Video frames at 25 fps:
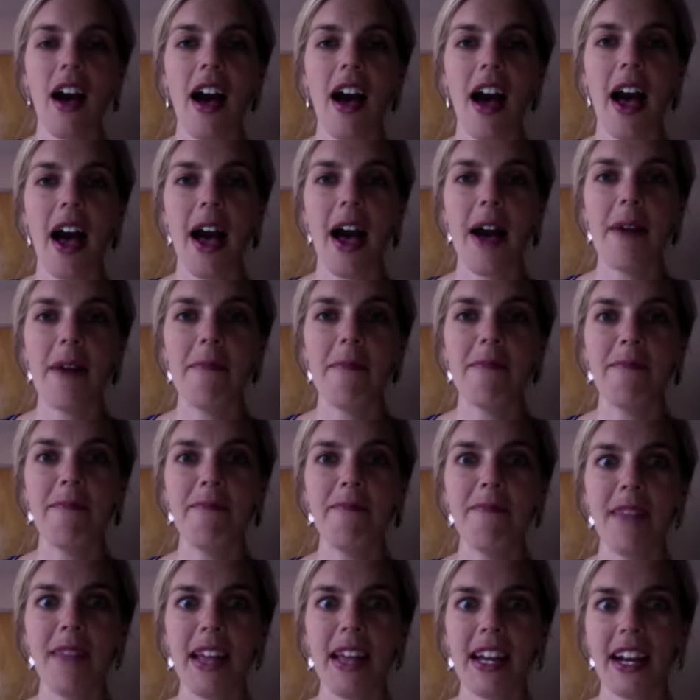Um,
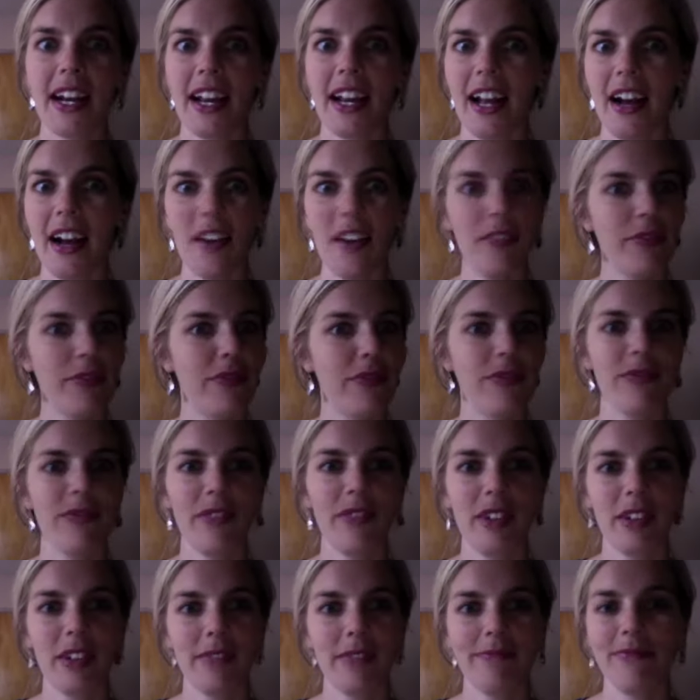and I have
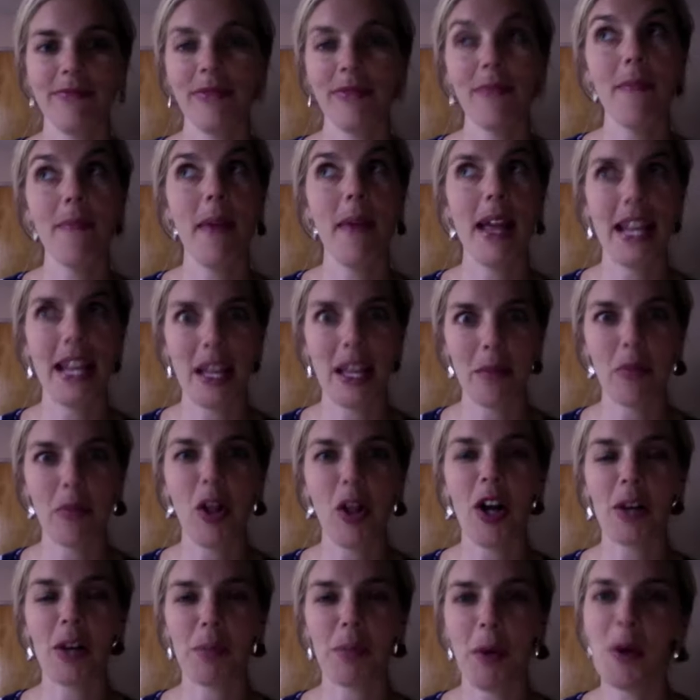uh, many
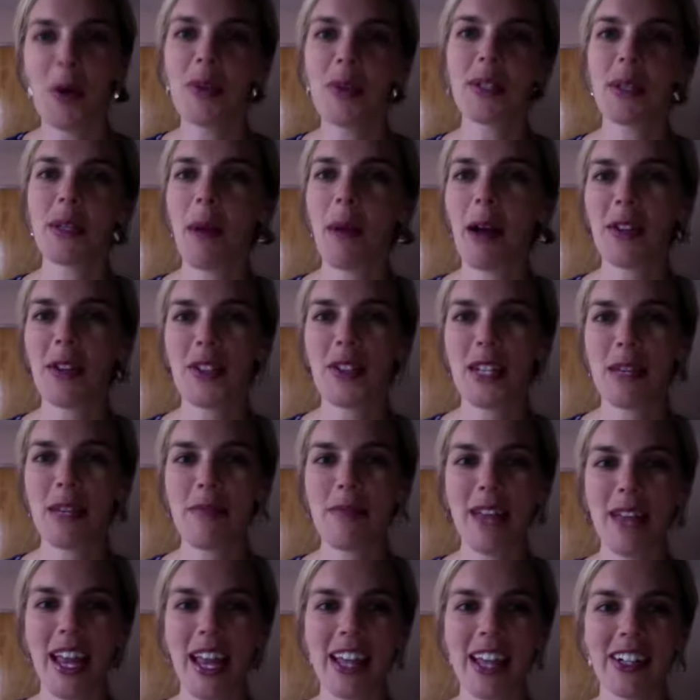blog posts about
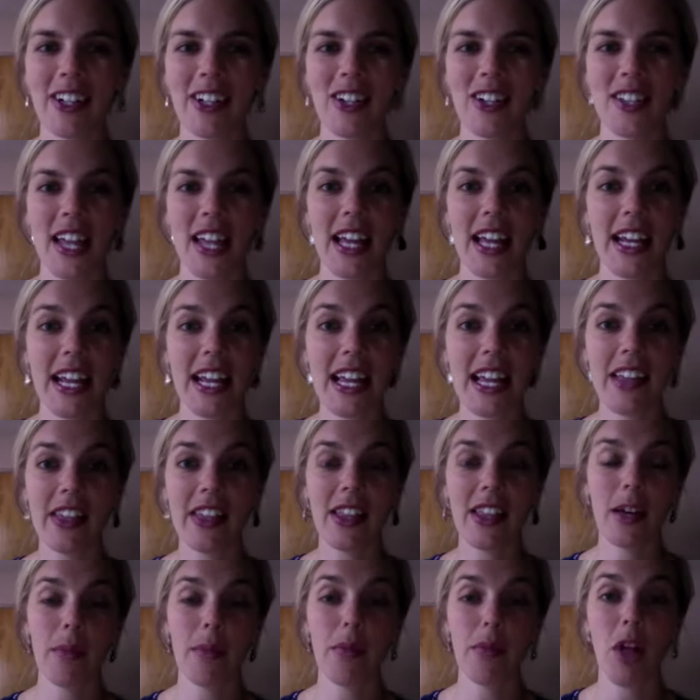steam canners, and in
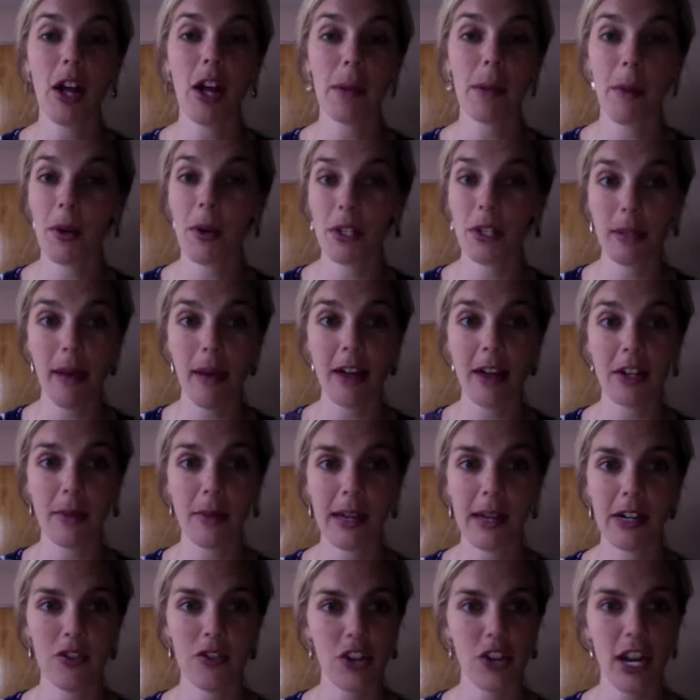the blog post about
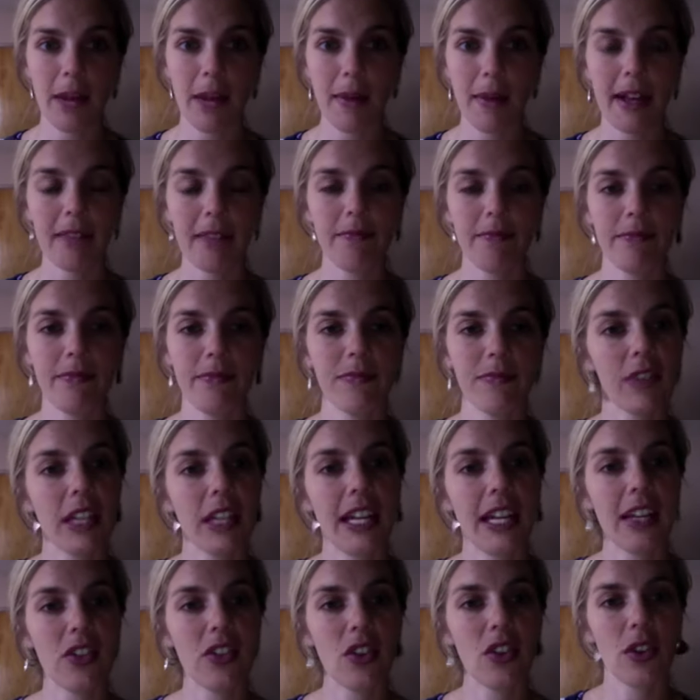tomato jam, I
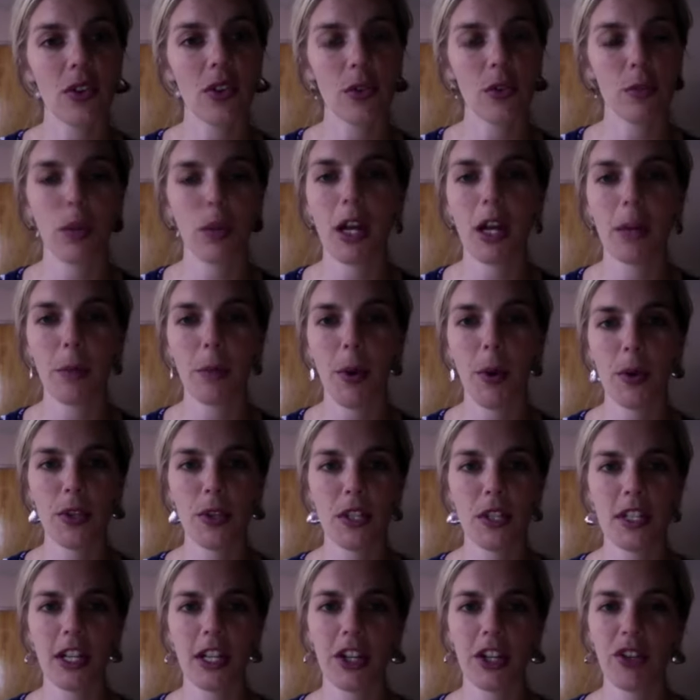link to those blog posts
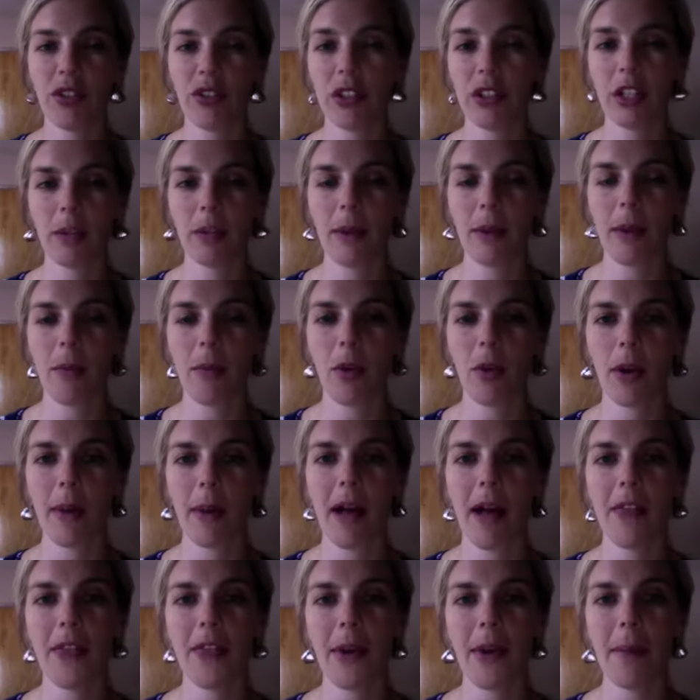and tell you a little bit more
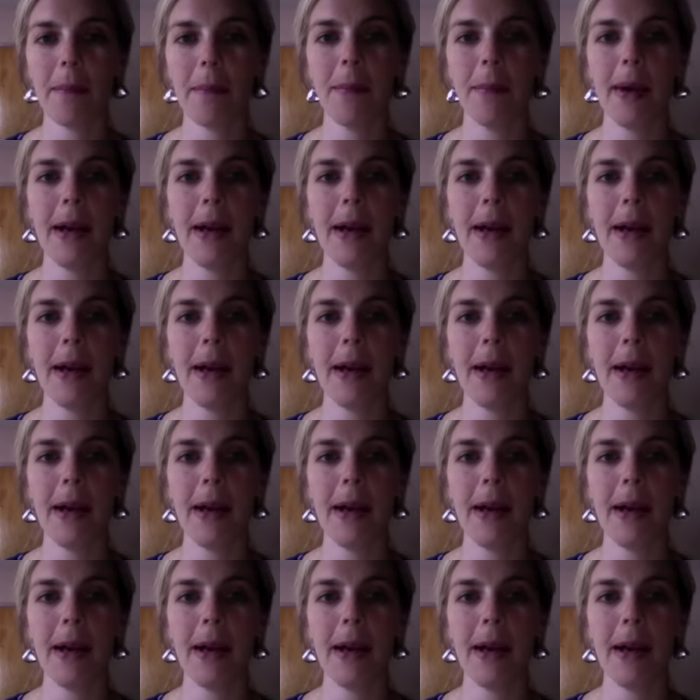about them.